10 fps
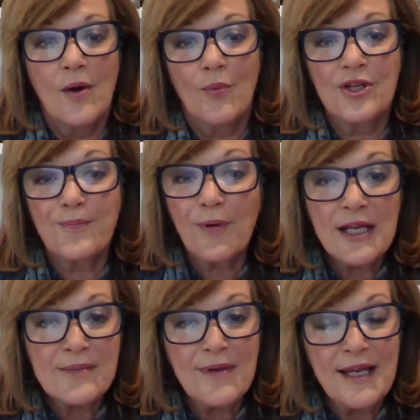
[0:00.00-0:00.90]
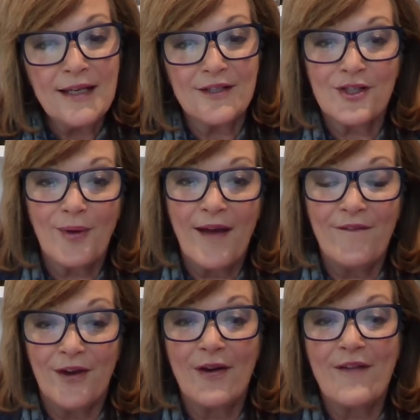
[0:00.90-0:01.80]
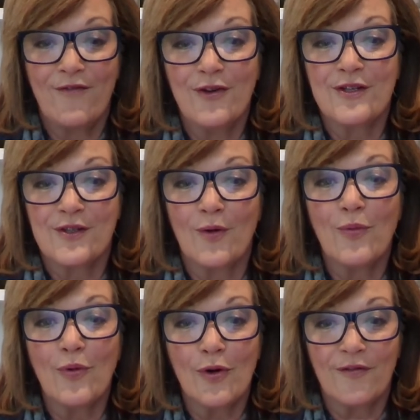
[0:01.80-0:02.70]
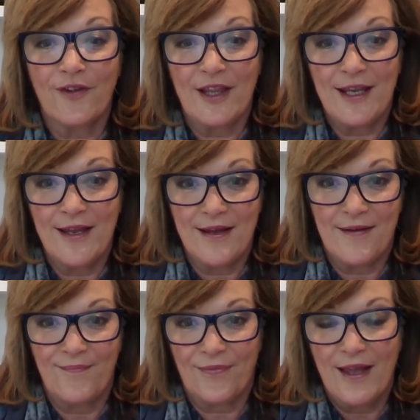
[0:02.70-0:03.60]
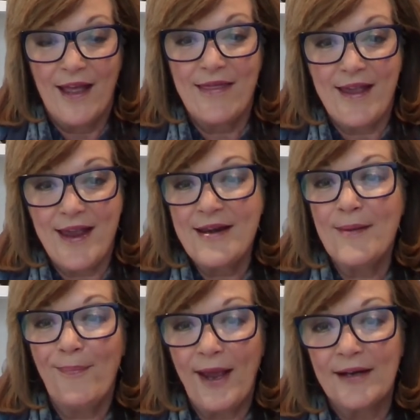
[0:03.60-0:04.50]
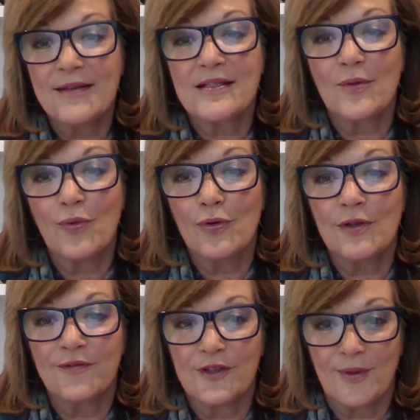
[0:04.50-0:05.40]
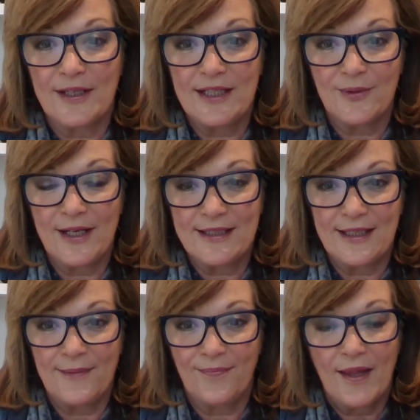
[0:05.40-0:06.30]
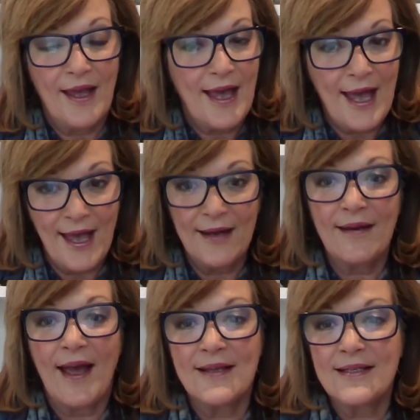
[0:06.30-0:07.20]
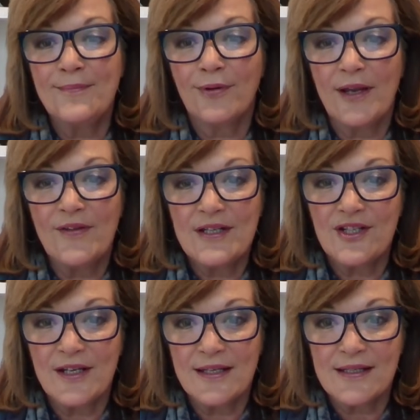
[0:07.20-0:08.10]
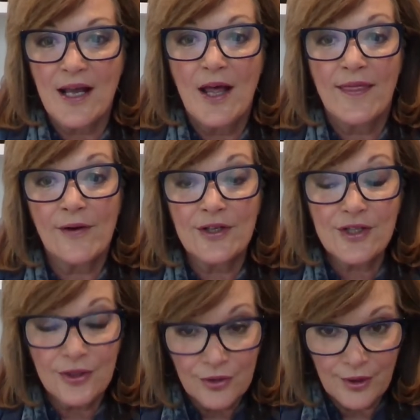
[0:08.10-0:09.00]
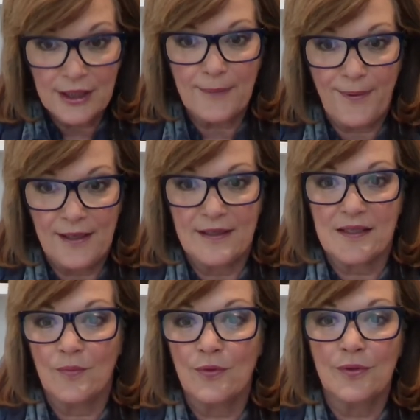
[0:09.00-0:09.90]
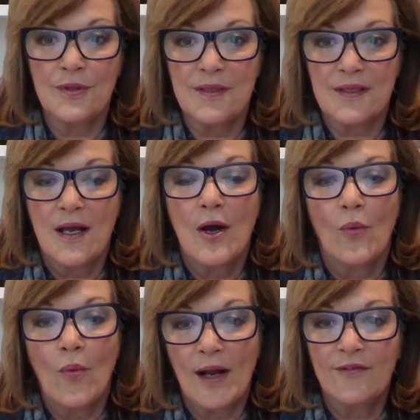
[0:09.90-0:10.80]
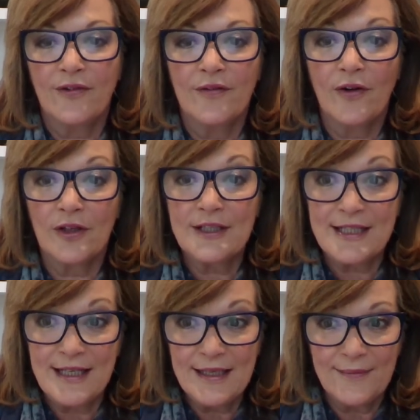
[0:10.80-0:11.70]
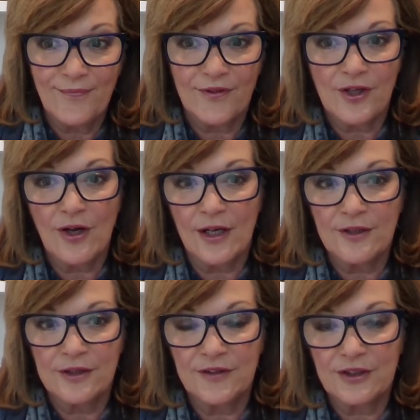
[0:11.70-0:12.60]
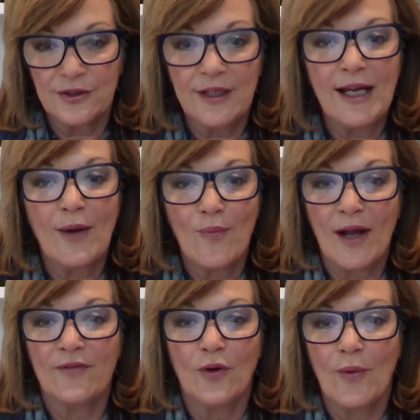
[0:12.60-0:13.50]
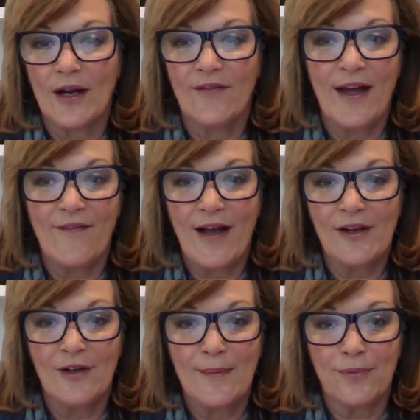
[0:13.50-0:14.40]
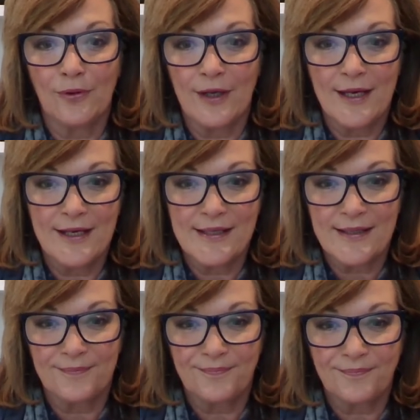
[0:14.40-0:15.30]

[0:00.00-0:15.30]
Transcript: Which brings me to our very first award for the year, the Independence Award for 2020. And as in previous years, there are two Independence Awards, one for a volunteer to Guide Dogs Victoria and one for one of our valued employees.